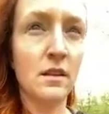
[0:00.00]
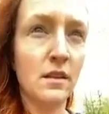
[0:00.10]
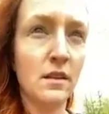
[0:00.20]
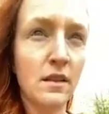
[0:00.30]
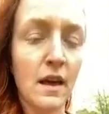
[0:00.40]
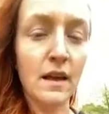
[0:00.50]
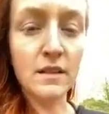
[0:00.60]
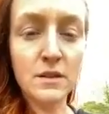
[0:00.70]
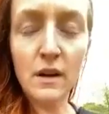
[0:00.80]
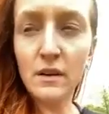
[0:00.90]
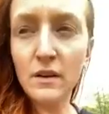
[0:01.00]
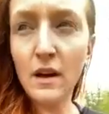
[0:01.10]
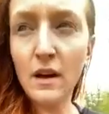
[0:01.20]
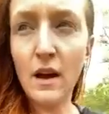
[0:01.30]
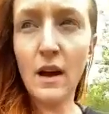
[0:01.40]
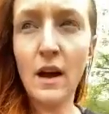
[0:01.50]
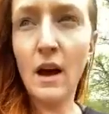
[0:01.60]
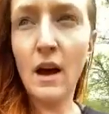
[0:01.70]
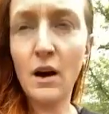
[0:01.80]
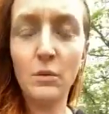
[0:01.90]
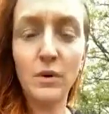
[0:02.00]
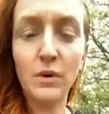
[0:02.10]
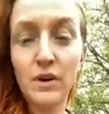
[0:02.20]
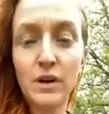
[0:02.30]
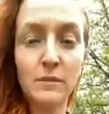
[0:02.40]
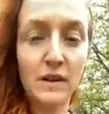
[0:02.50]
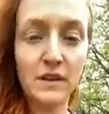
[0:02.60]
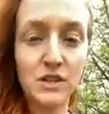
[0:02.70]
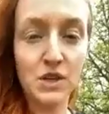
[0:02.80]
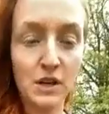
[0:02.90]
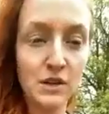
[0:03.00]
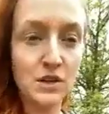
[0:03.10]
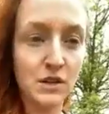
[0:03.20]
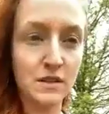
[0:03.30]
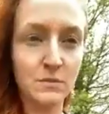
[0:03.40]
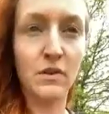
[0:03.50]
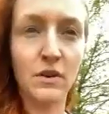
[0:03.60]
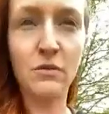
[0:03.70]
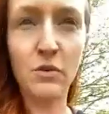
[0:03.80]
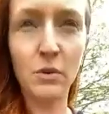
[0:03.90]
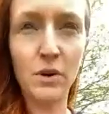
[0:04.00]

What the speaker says: then that's how we're going to make the changes moving forward.